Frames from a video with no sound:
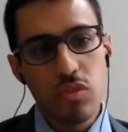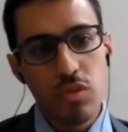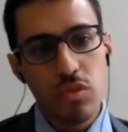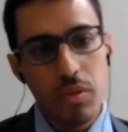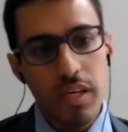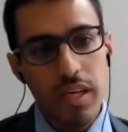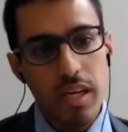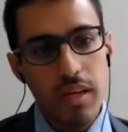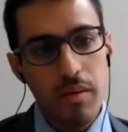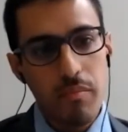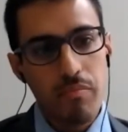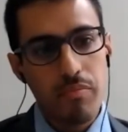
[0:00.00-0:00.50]
in
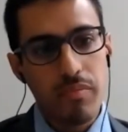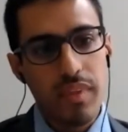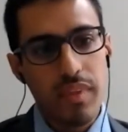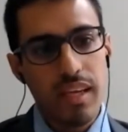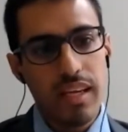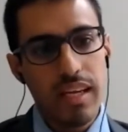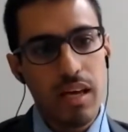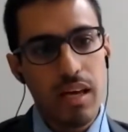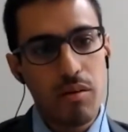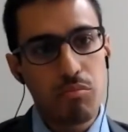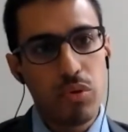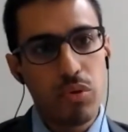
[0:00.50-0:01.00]
this
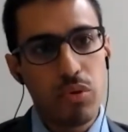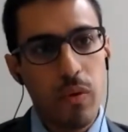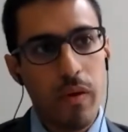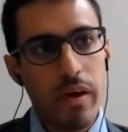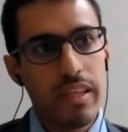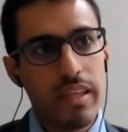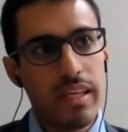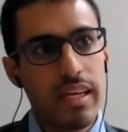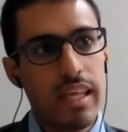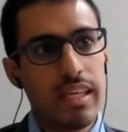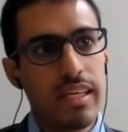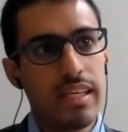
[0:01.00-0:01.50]
panel
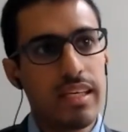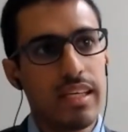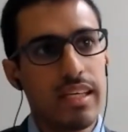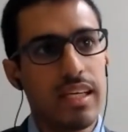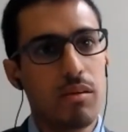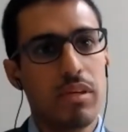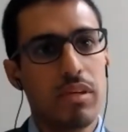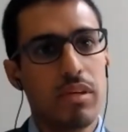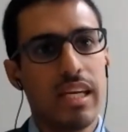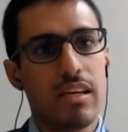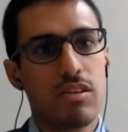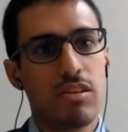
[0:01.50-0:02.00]

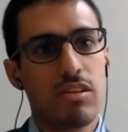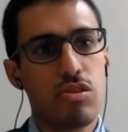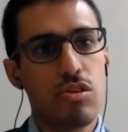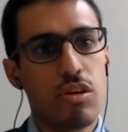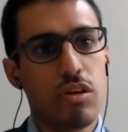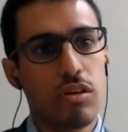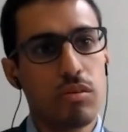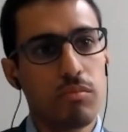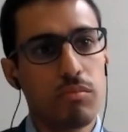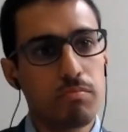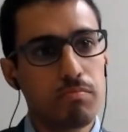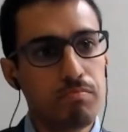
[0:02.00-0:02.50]

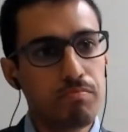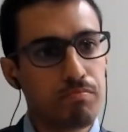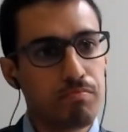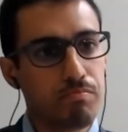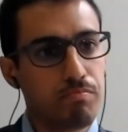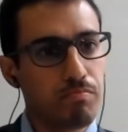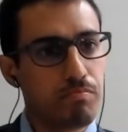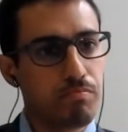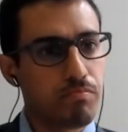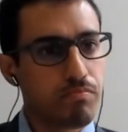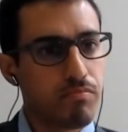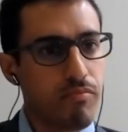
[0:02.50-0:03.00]

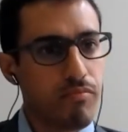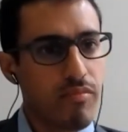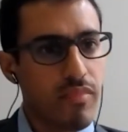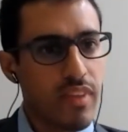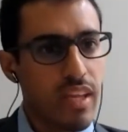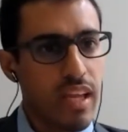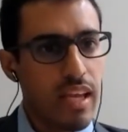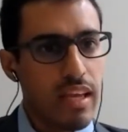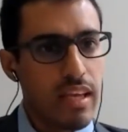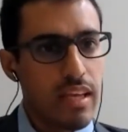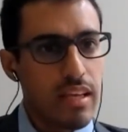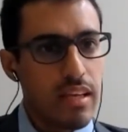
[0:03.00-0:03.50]
about the
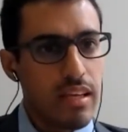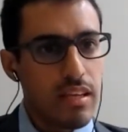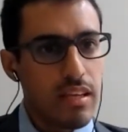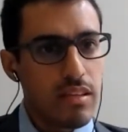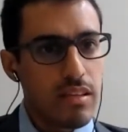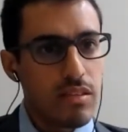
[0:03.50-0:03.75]
proof of